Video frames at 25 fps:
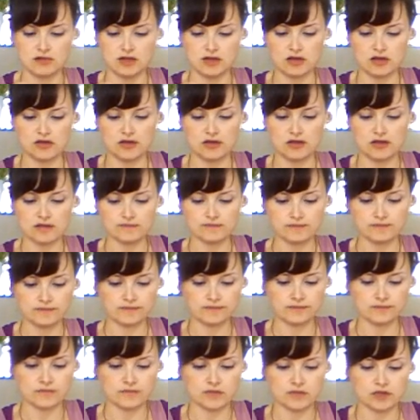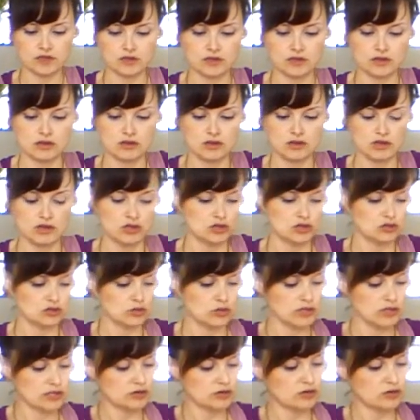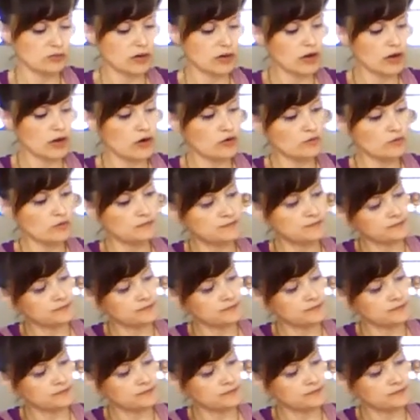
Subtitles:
Okay, sweet little bow.